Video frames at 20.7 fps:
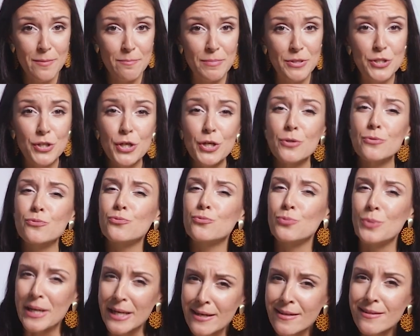But do you
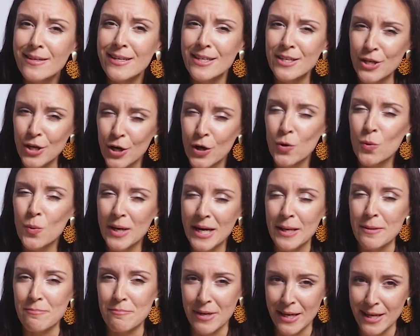really know what
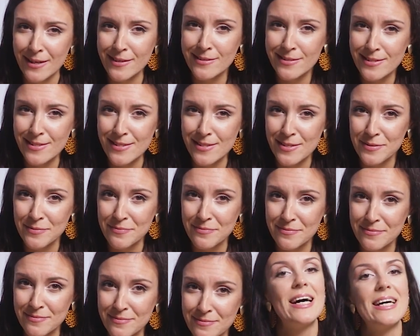it means?
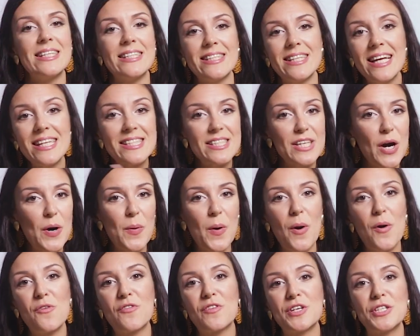Let's go
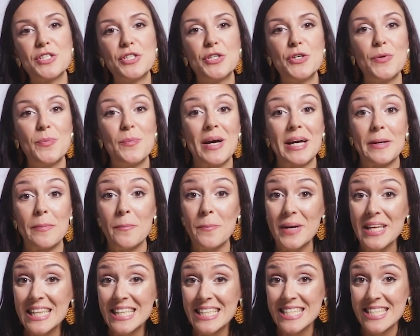over to
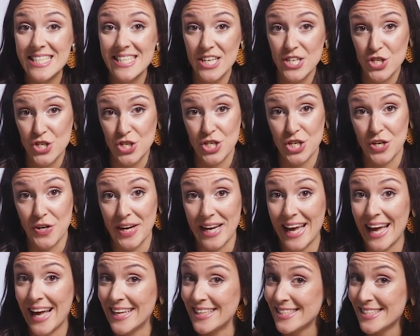Macmillan
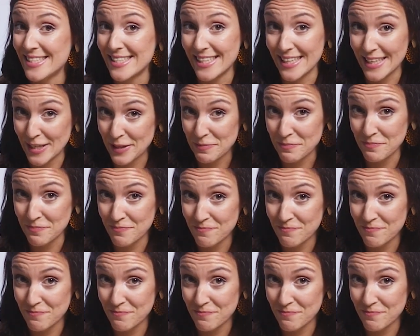Dictionary and see.